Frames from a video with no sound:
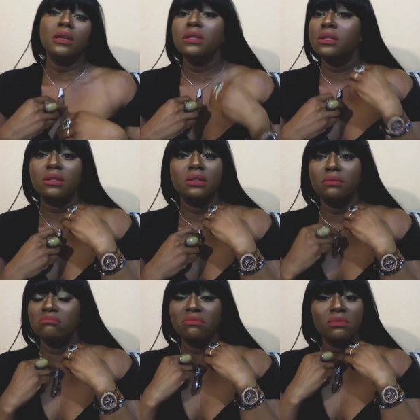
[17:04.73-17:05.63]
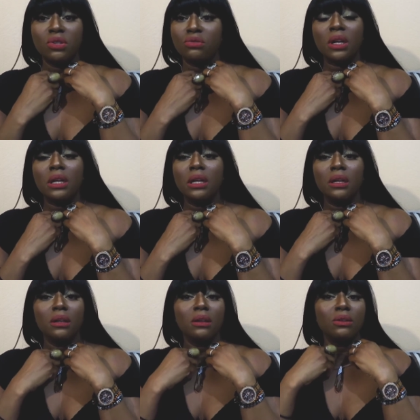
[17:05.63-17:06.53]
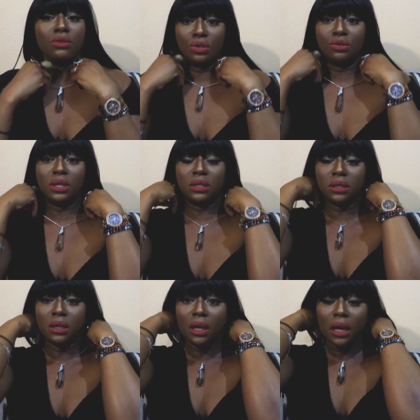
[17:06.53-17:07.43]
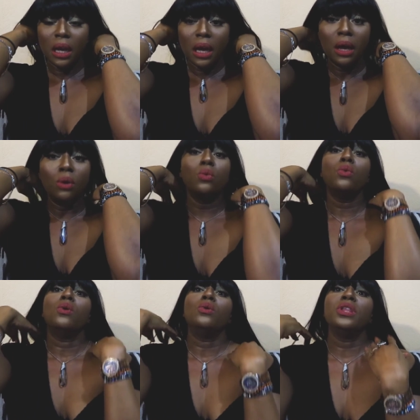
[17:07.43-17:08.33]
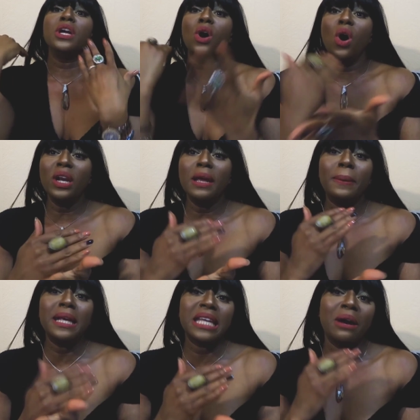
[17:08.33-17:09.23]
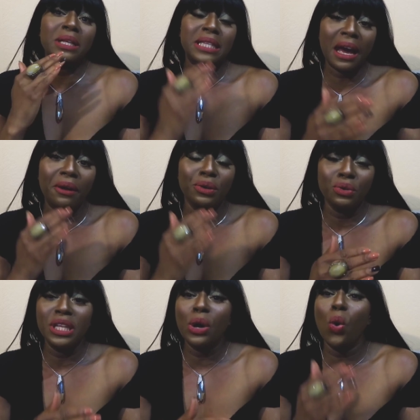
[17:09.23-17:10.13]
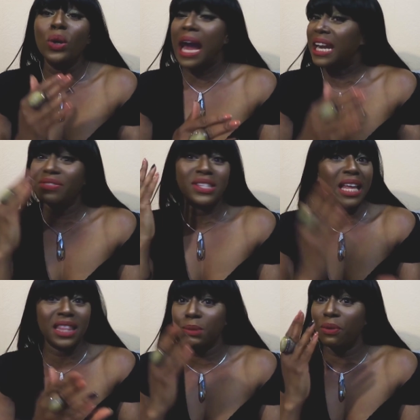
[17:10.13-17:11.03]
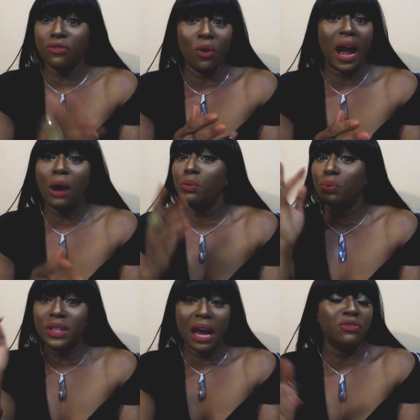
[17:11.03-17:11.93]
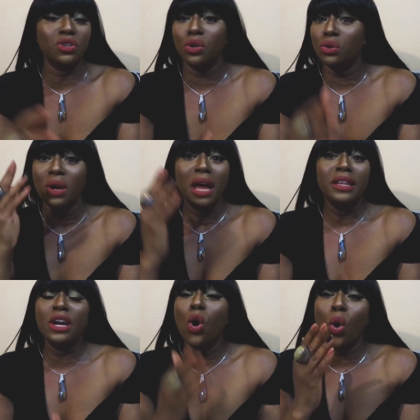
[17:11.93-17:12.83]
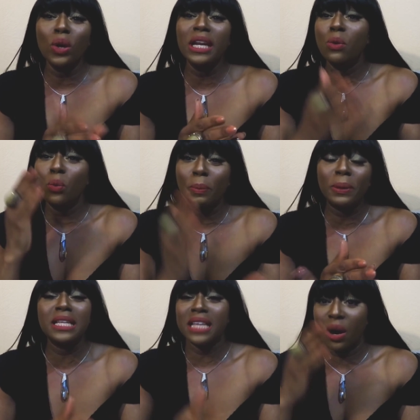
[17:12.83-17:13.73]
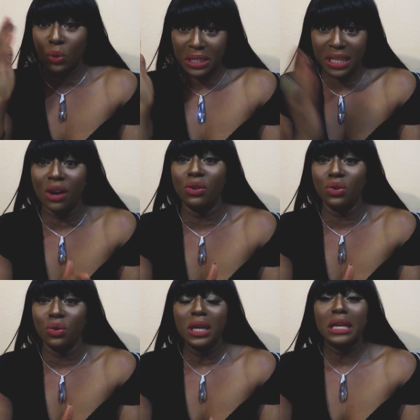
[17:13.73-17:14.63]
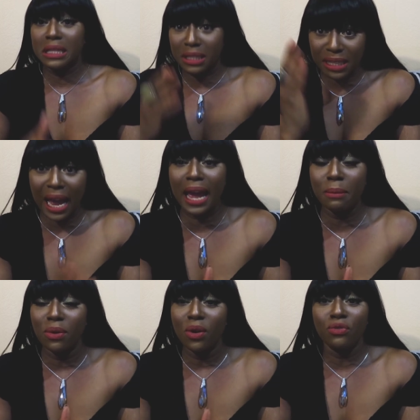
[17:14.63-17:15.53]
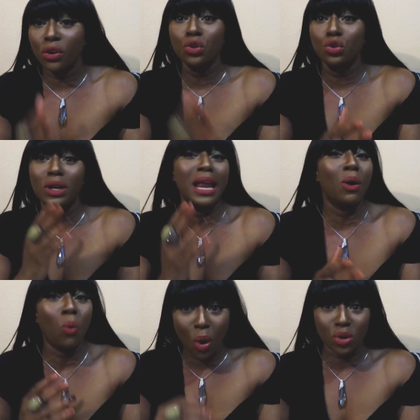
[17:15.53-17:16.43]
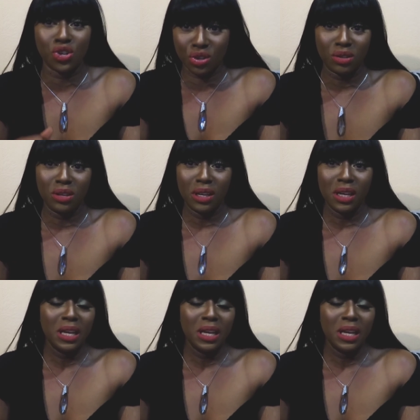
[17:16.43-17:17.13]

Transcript: is strictly your choice. The only place I will tell you, and I've said this before, I will put that video, the only place I will tell you it's time for you to let watch